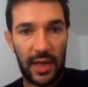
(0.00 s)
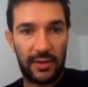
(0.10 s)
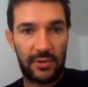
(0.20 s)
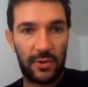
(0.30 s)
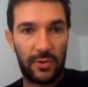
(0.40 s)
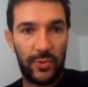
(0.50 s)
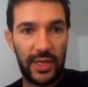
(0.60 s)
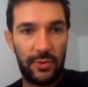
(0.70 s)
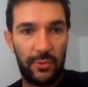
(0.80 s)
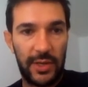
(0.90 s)
And so
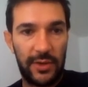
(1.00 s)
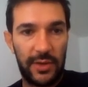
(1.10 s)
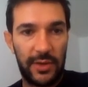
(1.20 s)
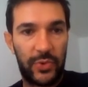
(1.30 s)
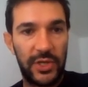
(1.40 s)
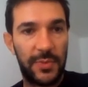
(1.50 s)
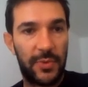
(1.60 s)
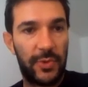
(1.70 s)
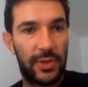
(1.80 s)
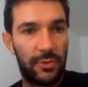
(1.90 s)
in
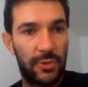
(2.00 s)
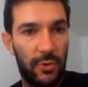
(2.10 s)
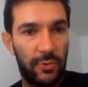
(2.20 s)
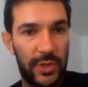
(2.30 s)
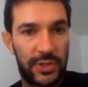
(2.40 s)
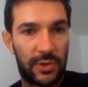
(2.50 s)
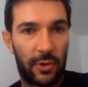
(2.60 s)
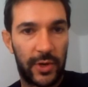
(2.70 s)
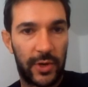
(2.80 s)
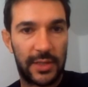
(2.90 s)
principle, we don't know which
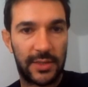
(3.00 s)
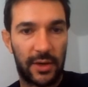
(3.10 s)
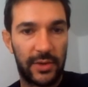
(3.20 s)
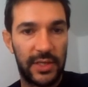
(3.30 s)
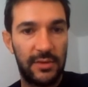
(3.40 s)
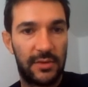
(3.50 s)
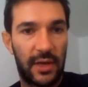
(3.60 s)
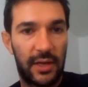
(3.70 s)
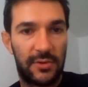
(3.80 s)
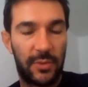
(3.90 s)
coordinates are these,
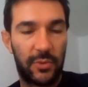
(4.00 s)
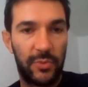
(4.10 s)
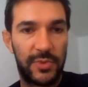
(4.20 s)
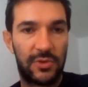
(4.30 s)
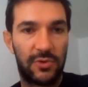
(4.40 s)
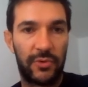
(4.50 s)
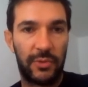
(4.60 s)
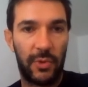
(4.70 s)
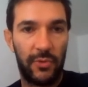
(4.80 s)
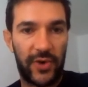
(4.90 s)
and subgroup discovery
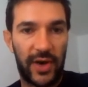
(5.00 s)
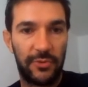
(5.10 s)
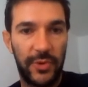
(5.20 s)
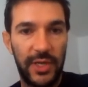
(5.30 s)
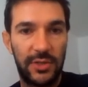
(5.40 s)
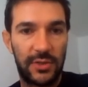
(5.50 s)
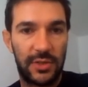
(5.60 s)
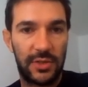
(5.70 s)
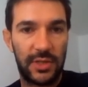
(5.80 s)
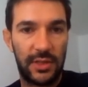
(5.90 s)
will find
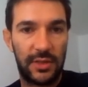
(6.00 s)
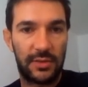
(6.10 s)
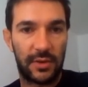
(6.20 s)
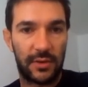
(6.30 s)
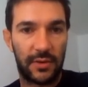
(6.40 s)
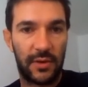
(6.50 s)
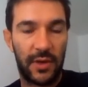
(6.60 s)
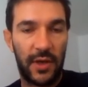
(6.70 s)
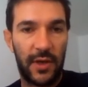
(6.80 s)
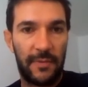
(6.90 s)
regions in this,
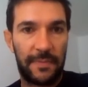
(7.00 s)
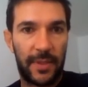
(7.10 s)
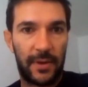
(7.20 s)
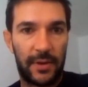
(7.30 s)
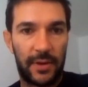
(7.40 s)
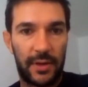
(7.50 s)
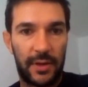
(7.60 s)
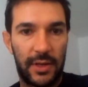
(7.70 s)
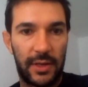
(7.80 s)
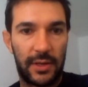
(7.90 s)

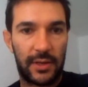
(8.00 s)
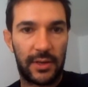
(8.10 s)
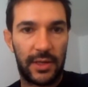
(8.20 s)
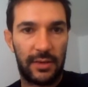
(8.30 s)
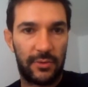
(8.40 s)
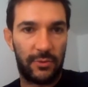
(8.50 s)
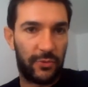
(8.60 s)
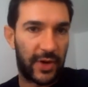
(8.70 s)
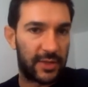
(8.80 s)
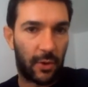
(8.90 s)

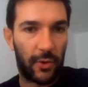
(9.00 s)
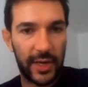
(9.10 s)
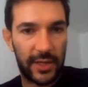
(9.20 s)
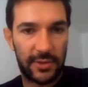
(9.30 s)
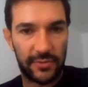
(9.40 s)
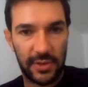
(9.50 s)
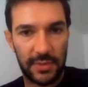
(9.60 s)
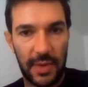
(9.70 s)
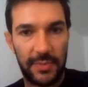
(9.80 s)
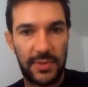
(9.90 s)
we'll find the coordinates of these
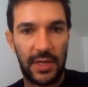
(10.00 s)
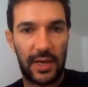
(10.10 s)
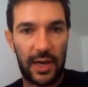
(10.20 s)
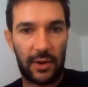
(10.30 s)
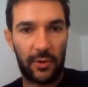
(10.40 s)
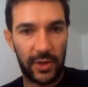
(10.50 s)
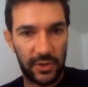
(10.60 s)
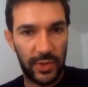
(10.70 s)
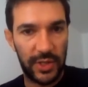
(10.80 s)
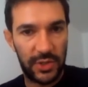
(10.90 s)
maps according
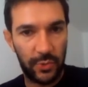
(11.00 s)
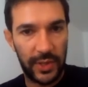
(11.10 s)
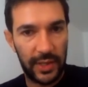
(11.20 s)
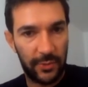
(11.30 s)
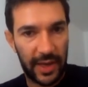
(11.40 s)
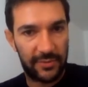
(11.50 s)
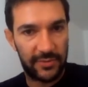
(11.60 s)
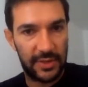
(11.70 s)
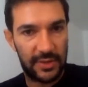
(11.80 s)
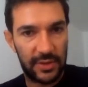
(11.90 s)
to which we have
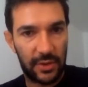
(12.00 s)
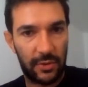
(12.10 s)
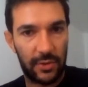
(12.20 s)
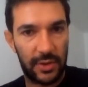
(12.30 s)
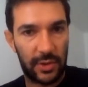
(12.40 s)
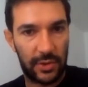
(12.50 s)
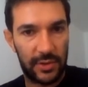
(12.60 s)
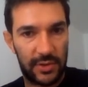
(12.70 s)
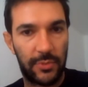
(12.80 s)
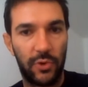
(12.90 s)
these
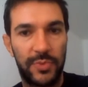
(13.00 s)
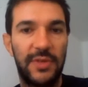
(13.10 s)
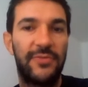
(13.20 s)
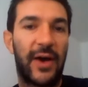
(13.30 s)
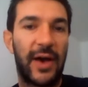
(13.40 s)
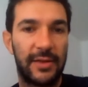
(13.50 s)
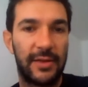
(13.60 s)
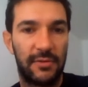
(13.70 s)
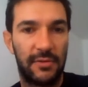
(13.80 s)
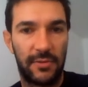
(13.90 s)
subgroups defined.
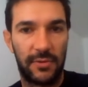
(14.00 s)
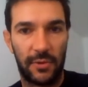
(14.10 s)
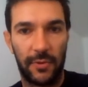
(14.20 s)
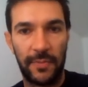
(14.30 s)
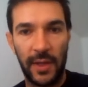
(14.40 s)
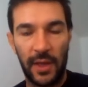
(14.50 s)
So,